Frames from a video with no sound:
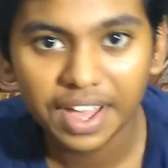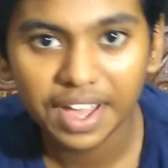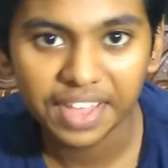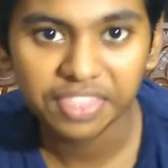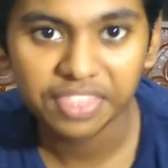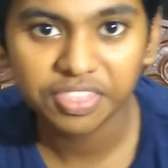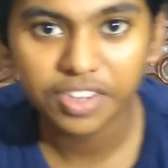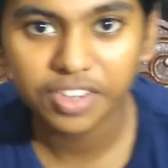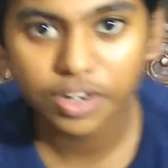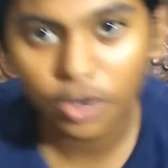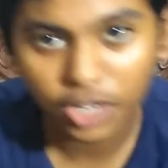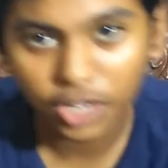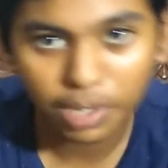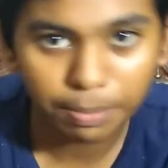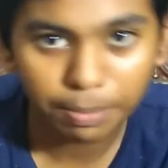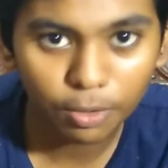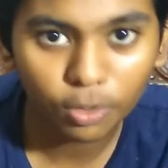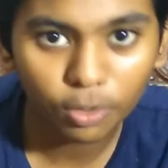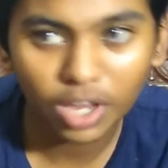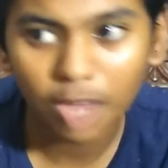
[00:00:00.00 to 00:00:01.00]
and the Nokia
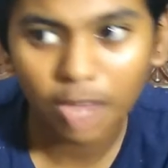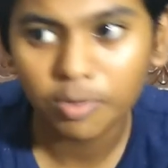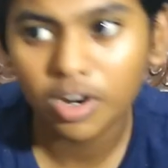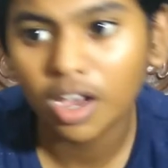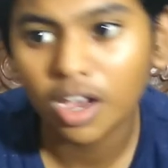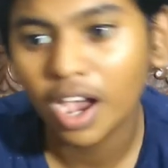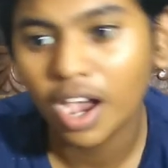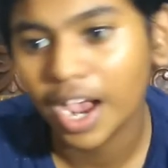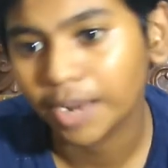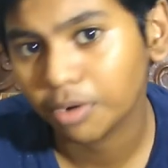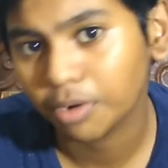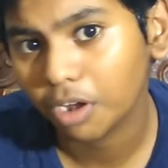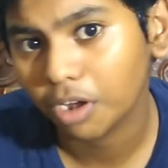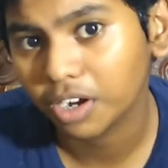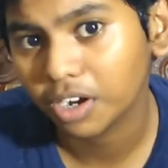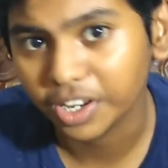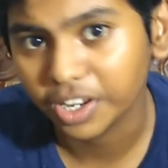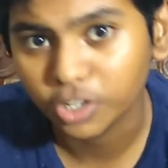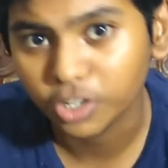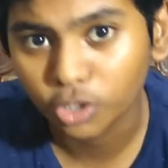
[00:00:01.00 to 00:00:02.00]
Pro camera, I
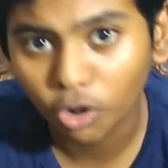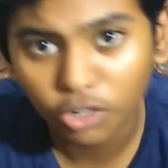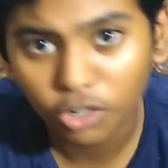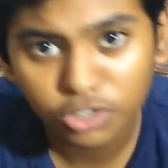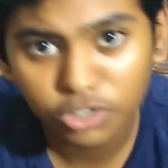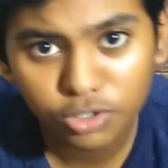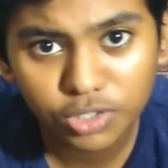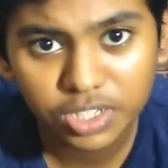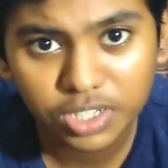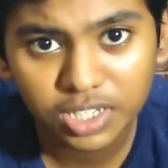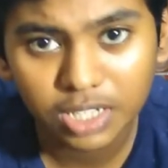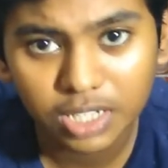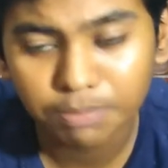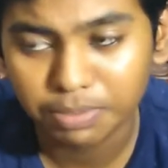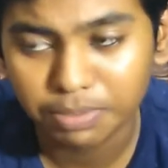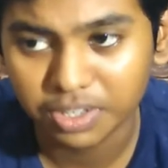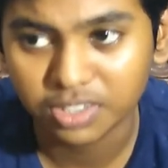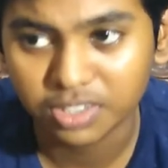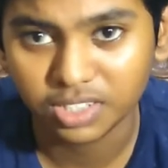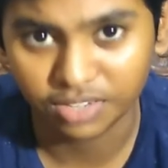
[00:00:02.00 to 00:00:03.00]
not endorse using it
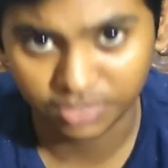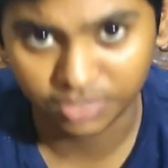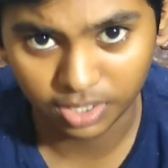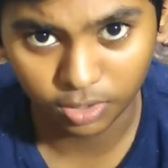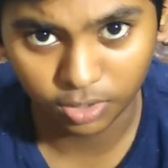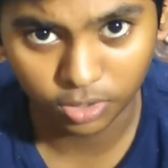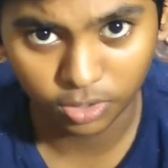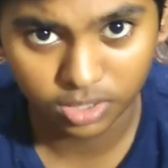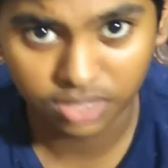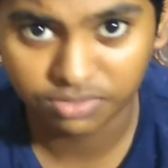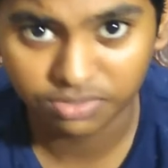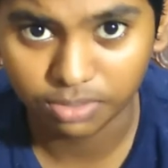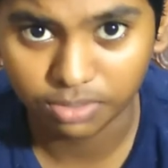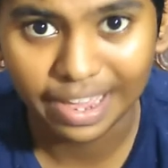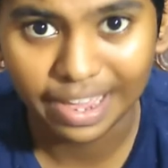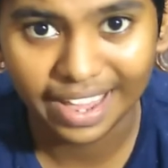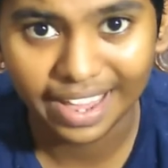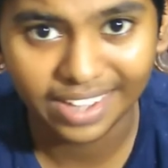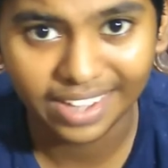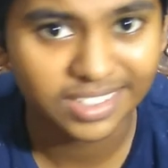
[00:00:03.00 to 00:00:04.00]
because you have to download it from
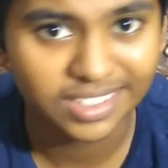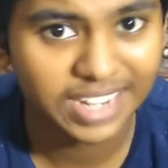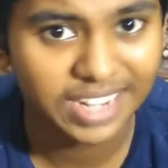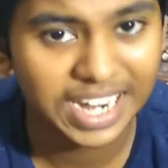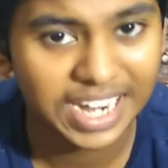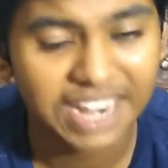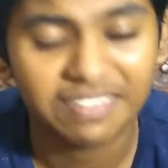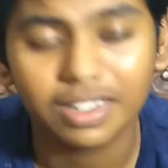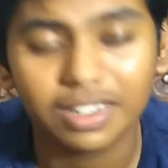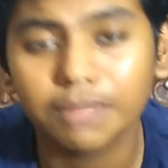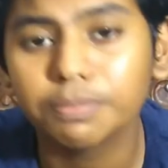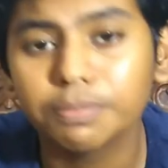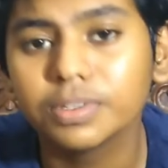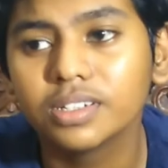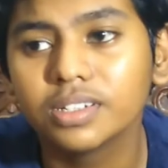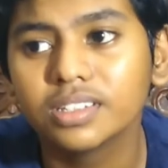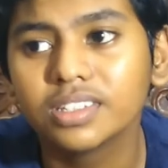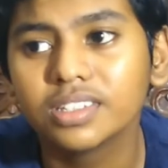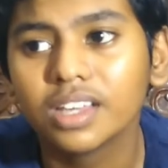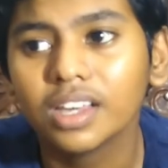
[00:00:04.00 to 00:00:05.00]
XDA
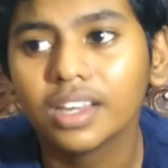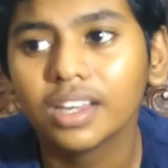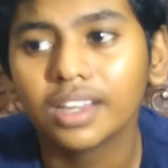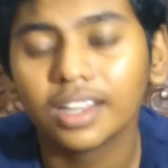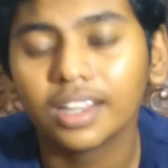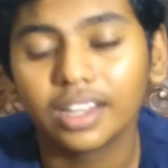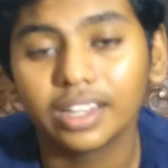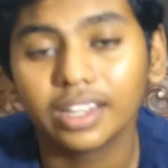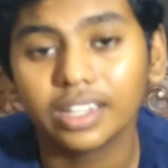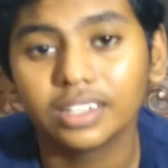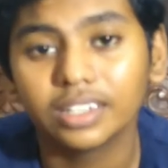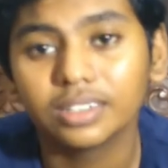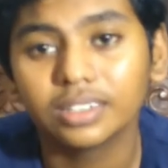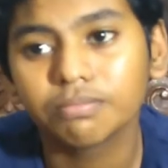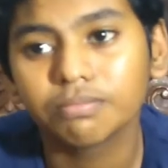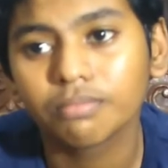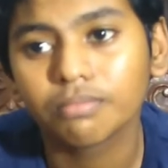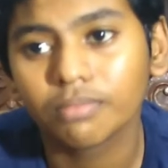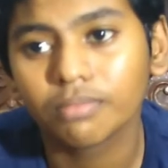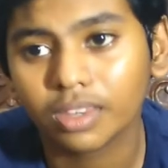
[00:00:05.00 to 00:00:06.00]
developers,
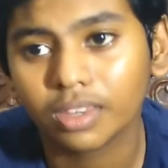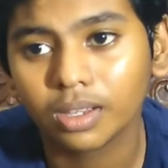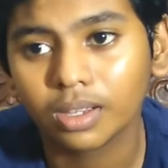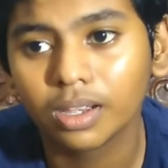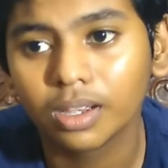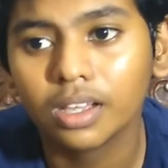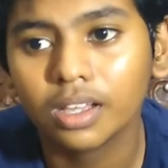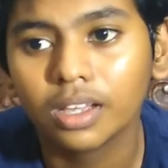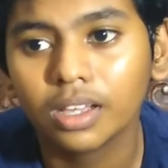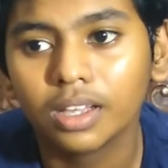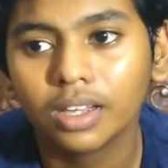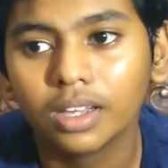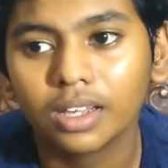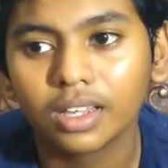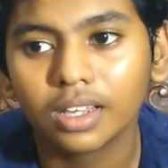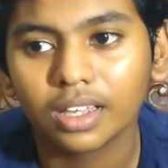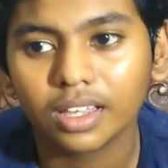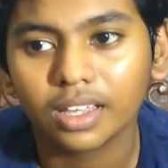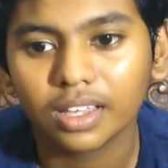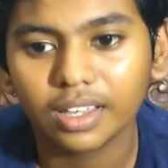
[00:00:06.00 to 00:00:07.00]
and
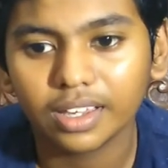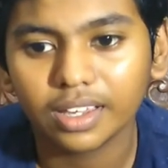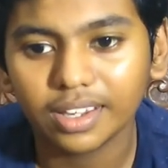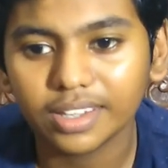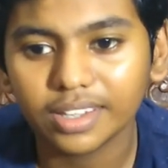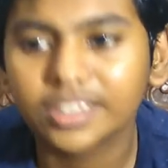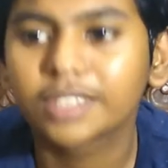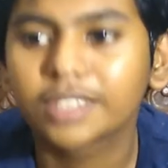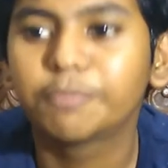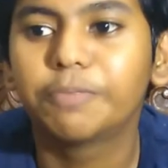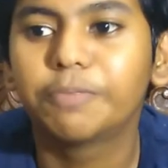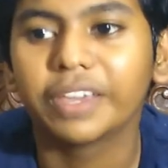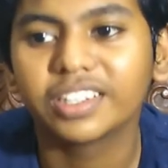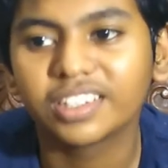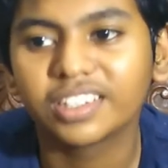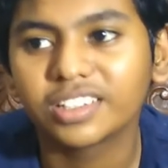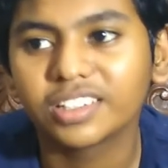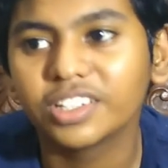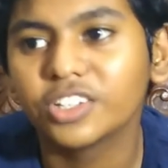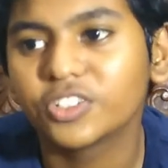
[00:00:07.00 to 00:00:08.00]
it's
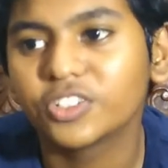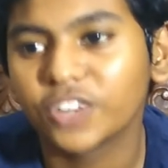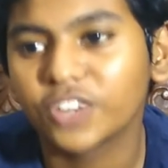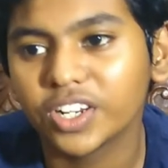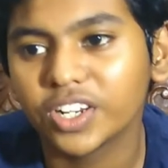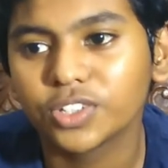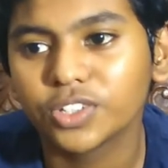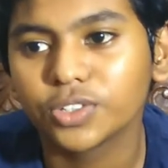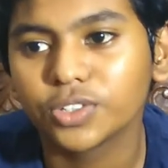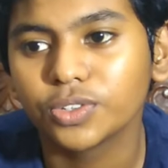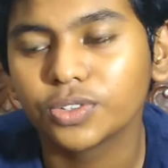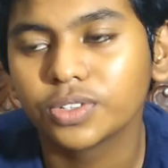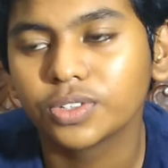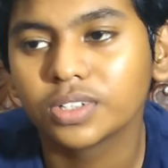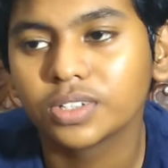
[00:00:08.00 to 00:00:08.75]
basically you're trying to